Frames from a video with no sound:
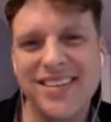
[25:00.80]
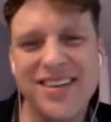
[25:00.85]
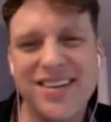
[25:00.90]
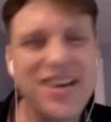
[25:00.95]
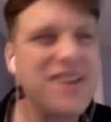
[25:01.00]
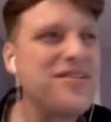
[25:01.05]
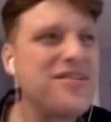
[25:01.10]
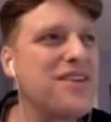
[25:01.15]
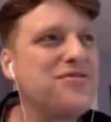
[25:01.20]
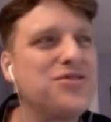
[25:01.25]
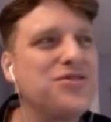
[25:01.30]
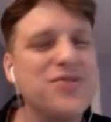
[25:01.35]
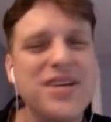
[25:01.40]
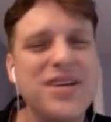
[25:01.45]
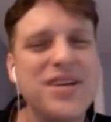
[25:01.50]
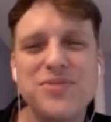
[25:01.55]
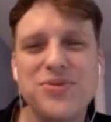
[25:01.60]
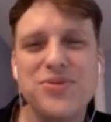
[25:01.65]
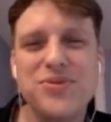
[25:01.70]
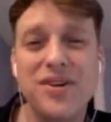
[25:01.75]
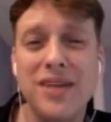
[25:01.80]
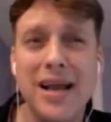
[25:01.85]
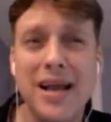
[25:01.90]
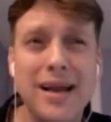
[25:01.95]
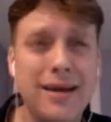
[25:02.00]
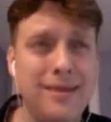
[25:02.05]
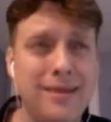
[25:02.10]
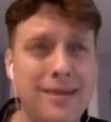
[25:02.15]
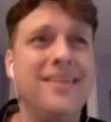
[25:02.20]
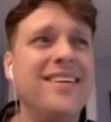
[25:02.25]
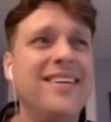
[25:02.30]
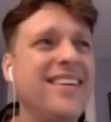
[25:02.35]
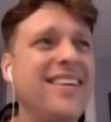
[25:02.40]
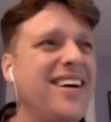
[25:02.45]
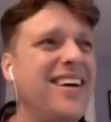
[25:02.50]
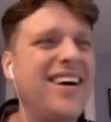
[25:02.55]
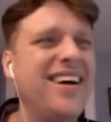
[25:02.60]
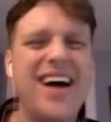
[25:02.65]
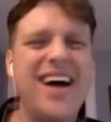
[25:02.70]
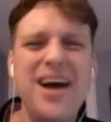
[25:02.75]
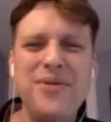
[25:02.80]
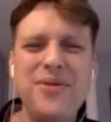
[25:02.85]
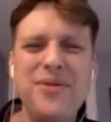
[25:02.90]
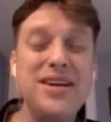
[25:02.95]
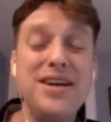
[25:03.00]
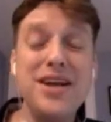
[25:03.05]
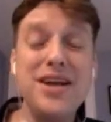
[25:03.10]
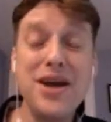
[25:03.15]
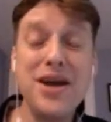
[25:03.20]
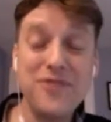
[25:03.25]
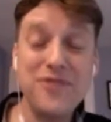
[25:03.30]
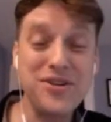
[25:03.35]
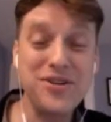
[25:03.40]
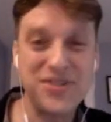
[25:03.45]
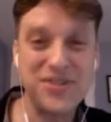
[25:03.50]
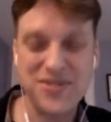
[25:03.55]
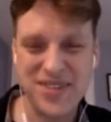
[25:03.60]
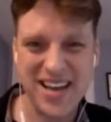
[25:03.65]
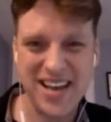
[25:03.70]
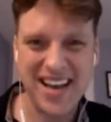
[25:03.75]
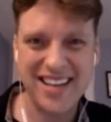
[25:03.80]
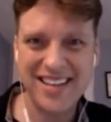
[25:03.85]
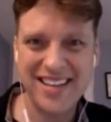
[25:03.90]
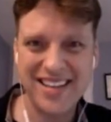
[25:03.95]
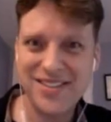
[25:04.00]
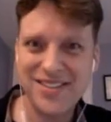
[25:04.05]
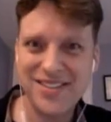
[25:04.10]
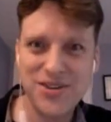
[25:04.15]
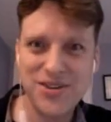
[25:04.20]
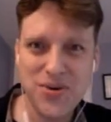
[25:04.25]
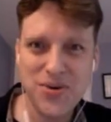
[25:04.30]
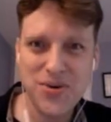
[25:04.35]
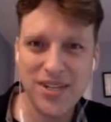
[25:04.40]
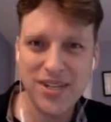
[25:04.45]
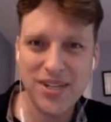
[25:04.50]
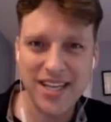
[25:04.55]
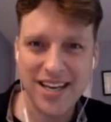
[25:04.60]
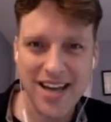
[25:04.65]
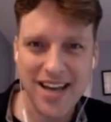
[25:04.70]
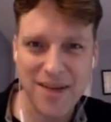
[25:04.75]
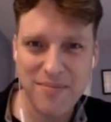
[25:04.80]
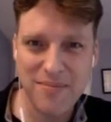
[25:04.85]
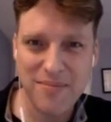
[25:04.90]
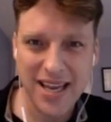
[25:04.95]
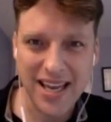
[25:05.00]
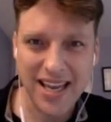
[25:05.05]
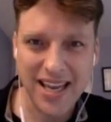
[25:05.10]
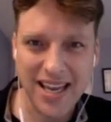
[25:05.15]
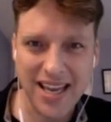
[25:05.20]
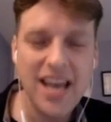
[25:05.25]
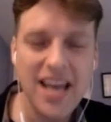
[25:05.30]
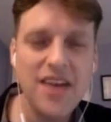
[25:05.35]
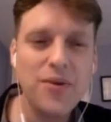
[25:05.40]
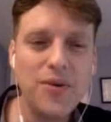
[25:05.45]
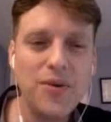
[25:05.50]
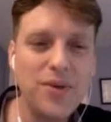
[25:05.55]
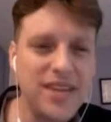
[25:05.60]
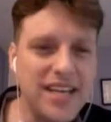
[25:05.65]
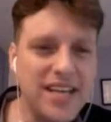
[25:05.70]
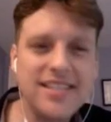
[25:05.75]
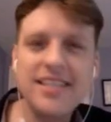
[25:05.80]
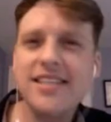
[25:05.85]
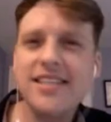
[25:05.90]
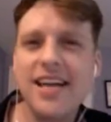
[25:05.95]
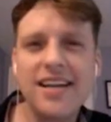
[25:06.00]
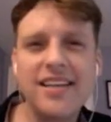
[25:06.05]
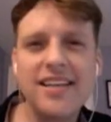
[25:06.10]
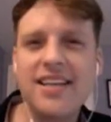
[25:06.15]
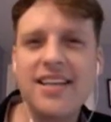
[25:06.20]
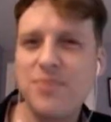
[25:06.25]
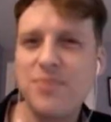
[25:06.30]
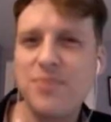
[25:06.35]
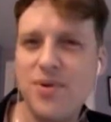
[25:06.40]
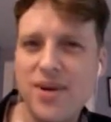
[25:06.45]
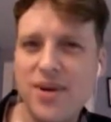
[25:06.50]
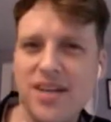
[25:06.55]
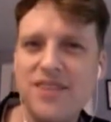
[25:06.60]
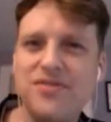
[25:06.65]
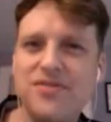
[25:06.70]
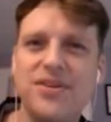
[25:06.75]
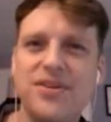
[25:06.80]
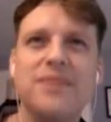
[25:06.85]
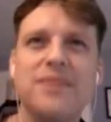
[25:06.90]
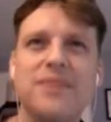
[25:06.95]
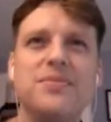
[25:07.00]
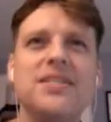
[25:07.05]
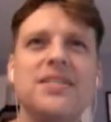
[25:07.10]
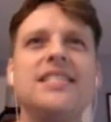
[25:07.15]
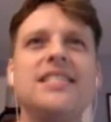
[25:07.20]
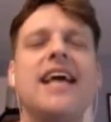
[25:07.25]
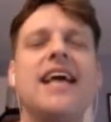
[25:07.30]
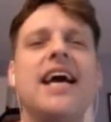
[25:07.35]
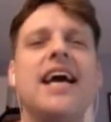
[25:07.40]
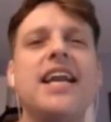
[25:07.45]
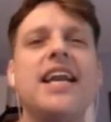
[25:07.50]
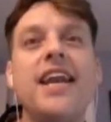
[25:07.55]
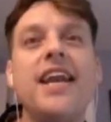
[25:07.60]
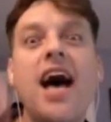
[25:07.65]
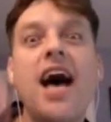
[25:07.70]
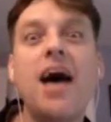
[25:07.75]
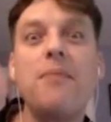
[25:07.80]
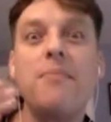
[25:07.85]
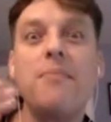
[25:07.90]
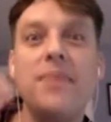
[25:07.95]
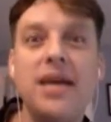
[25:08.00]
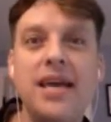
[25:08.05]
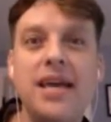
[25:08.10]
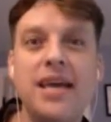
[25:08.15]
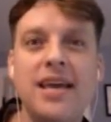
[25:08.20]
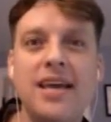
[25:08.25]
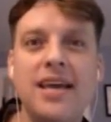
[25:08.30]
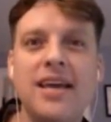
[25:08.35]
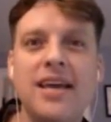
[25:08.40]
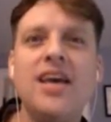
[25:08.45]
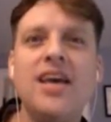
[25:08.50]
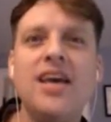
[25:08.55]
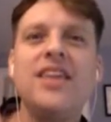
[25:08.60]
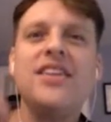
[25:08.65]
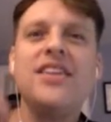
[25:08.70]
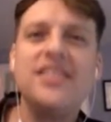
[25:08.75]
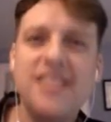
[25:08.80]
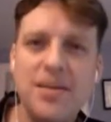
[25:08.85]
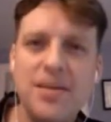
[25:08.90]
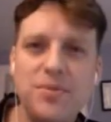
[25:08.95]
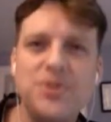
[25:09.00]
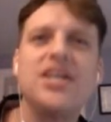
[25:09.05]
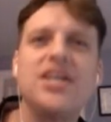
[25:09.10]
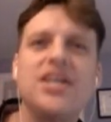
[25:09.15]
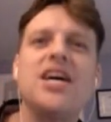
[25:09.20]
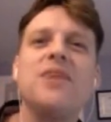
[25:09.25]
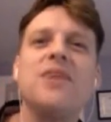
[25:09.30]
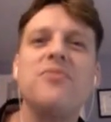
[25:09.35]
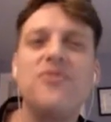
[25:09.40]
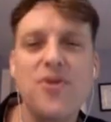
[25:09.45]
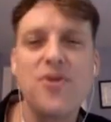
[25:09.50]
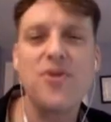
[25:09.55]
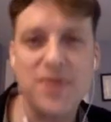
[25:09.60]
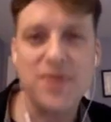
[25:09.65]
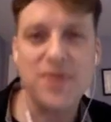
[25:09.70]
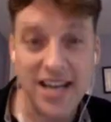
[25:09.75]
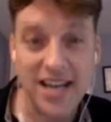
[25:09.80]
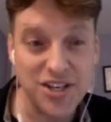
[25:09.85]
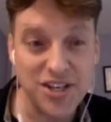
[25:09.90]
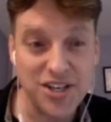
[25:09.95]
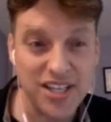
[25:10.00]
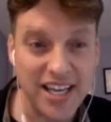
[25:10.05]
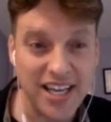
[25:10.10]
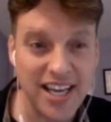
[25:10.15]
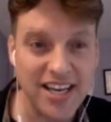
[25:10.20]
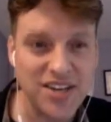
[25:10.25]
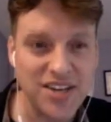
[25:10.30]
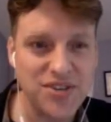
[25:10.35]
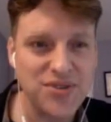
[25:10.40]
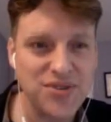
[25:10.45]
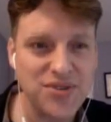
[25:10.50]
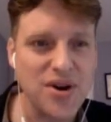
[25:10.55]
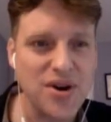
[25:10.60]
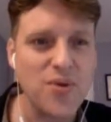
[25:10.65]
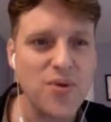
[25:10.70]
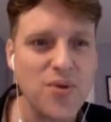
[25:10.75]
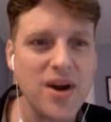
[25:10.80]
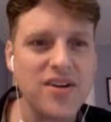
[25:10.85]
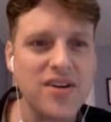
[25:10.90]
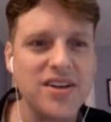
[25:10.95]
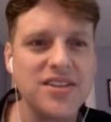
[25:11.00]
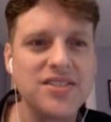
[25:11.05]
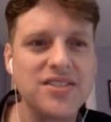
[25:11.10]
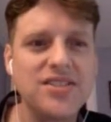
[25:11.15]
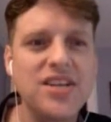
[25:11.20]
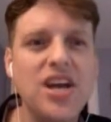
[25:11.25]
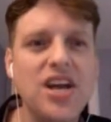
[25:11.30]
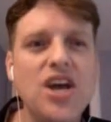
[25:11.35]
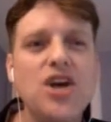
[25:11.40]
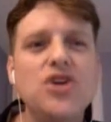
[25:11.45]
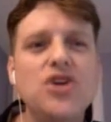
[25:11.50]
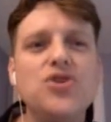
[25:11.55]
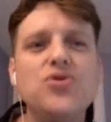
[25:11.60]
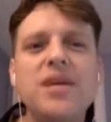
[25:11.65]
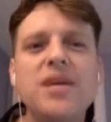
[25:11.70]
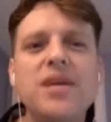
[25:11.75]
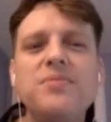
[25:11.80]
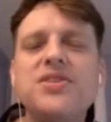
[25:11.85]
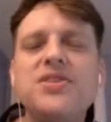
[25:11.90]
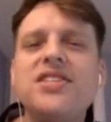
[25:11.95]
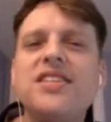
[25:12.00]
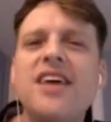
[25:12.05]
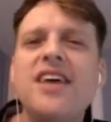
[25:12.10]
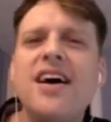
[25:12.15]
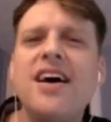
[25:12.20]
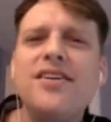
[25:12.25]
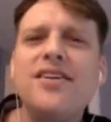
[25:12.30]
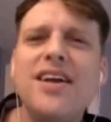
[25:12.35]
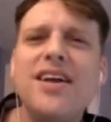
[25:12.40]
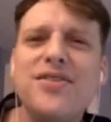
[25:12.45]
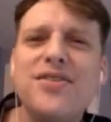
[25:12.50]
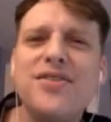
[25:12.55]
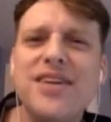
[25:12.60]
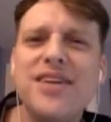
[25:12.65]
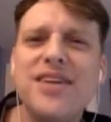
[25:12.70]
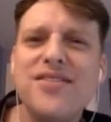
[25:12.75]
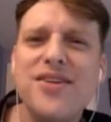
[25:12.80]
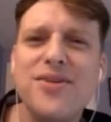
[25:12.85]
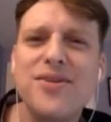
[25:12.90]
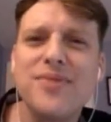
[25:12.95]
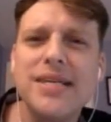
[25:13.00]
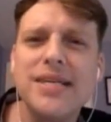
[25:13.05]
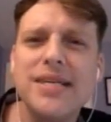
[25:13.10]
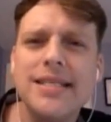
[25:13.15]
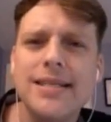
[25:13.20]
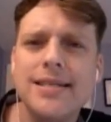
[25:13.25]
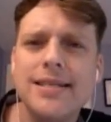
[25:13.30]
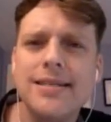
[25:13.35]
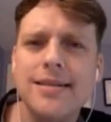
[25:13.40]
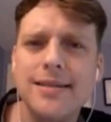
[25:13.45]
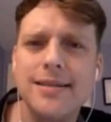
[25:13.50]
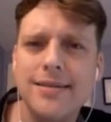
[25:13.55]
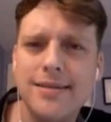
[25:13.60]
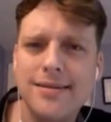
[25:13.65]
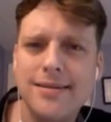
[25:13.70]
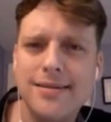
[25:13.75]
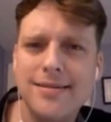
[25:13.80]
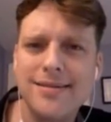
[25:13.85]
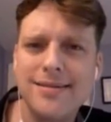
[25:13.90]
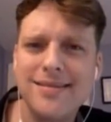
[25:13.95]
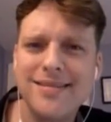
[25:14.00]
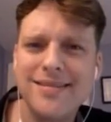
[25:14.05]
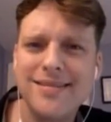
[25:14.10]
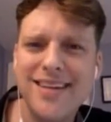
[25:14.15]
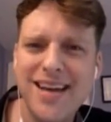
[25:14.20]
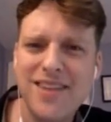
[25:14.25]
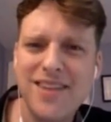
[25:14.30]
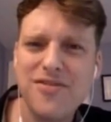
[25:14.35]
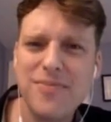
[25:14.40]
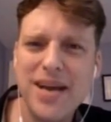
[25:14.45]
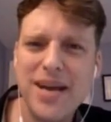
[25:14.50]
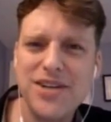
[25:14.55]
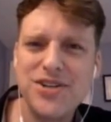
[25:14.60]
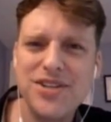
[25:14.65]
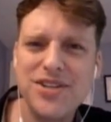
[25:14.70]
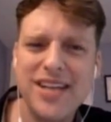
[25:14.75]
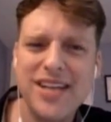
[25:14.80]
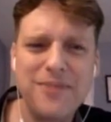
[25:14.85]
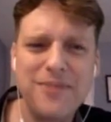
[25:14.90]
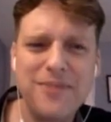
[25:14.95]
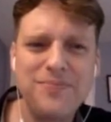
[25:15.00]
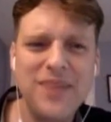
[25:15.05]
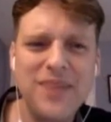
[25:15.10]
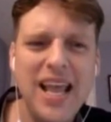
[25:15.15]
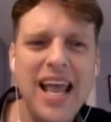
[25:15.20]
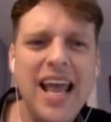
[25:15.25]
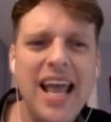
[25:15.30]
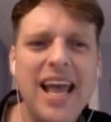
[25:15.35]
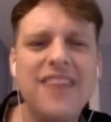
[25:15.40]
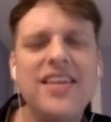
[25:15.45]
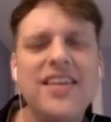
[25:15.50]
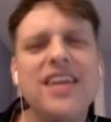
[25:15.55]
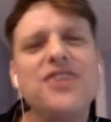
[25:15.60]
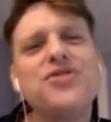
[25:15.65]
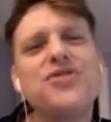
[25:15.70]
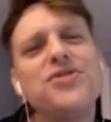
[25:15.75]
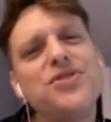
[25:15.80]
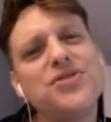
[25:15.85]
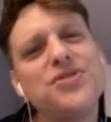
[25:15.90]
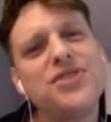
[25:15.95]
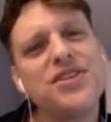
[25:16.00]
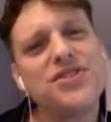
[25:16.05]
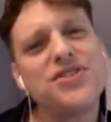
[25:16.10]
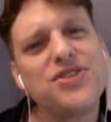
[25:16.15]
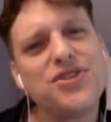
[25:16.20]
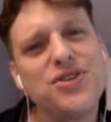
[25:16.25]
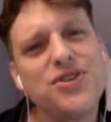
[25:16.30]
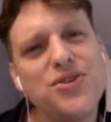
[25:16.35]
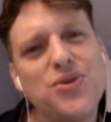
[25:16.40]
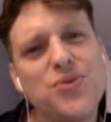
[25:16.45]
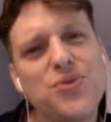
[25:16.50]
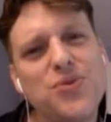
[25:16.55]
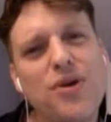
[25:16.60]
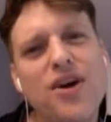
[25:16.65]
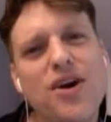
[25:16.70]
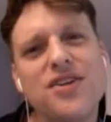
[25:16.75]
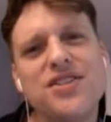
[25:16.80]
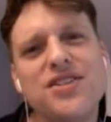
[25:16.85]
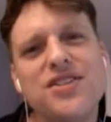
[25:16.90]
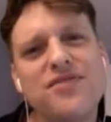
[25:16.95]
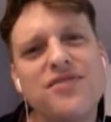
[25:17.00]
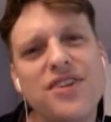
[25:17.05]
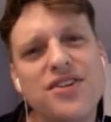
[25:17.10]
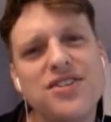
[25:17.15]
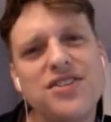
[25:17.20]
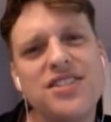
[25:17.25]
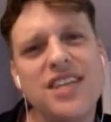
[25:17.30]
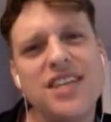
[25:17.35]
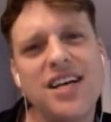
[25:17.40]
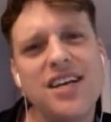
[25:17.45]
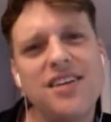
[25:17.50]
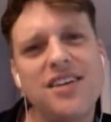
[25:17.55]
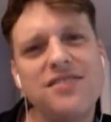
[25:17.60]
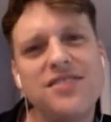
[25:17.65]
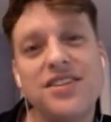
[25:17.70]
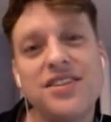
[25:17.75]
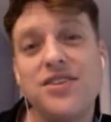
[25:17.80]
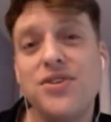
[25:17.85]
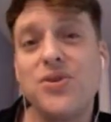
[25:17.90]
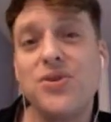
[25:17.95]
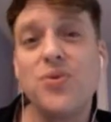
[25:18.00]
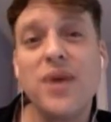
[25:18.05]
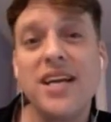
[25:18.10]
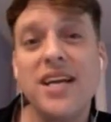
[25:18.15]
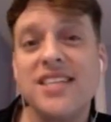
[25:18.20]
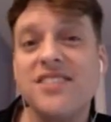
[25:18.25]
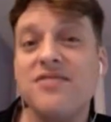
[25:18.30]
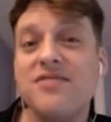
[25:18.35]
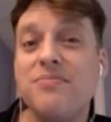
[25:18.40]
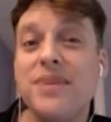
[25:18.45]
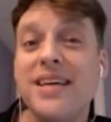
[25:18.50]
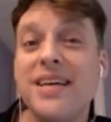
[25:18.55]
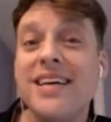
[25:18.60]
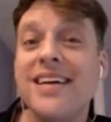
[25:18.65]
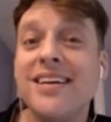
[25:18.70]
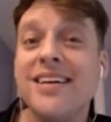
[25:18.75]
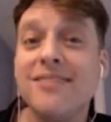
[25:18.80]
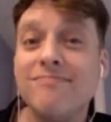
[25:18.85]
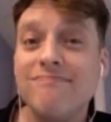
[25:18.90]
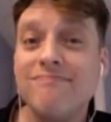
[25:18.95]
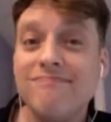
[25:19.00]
You know, you ever have dreams where you're like, I would never do that. That's totally not me. Well, that's exactly the point of dreams. It's that not me that's able to come forward and actually get into our awareness. Dreams tunnel underneath our resistance. Kind of imagine that? And they introduce us to new parts of ourselves and new ways of being.